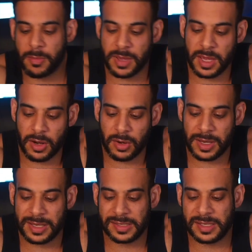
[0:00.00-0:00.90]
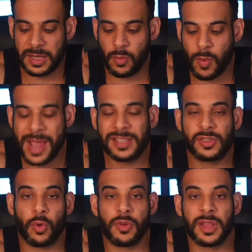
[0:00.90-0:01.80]
here is the
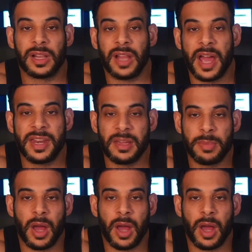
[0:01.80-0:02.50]
waist or the lighting